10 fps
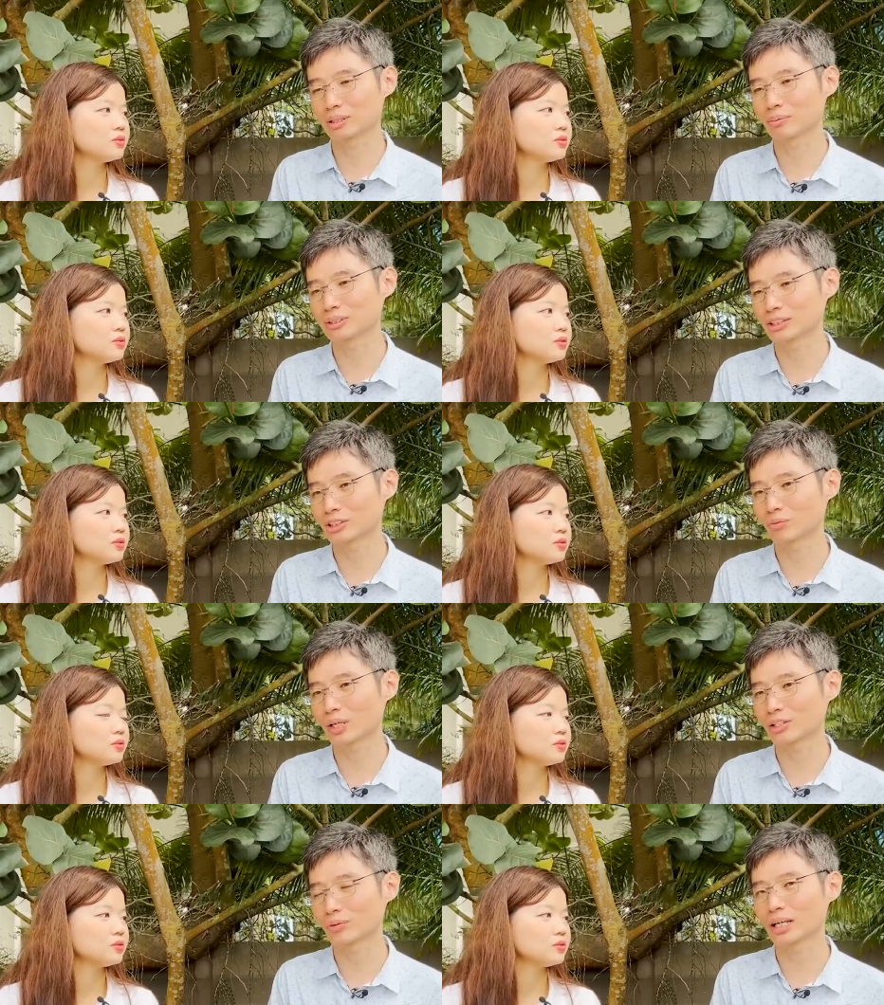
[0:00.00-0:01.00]
Speaker 1: the position where
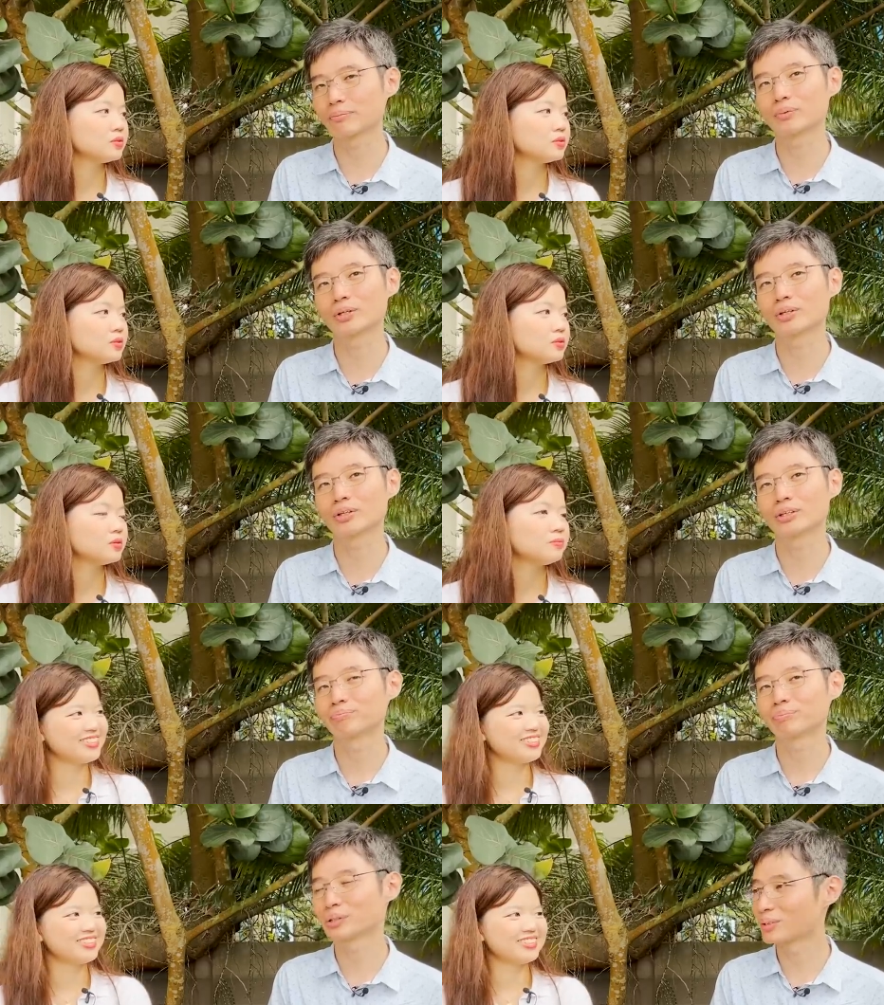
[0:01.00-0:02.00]
you are more
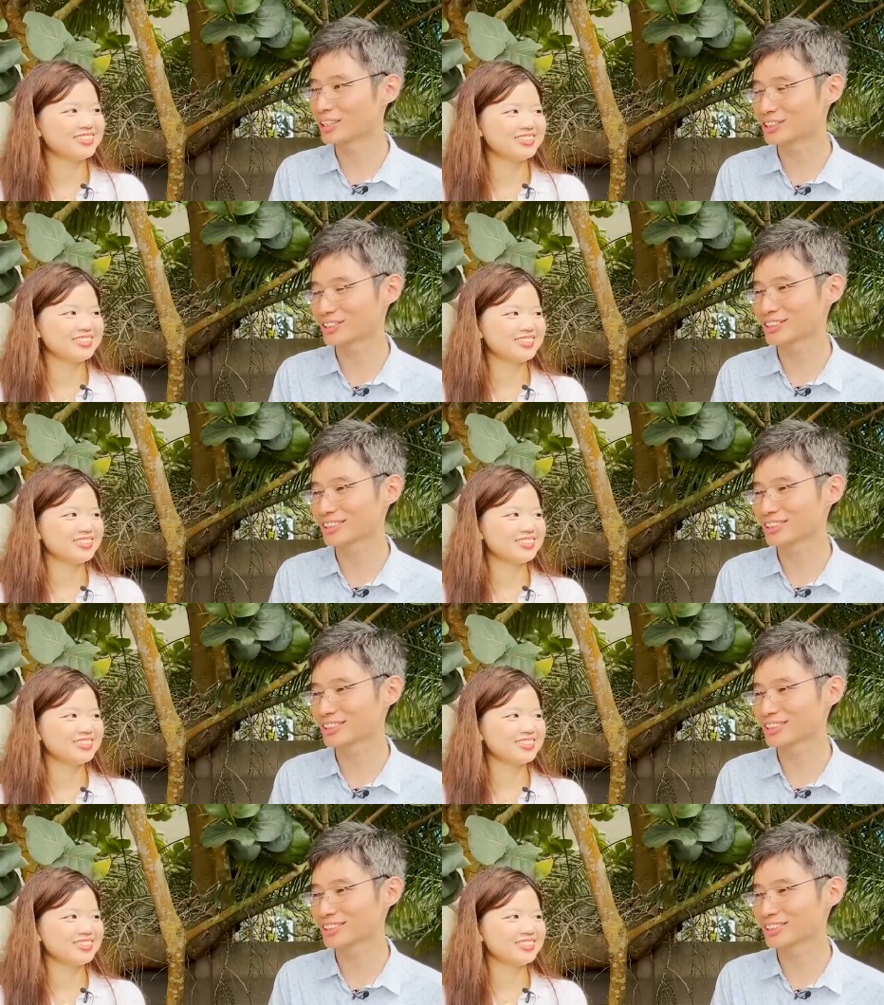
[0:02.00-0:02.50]
privileged,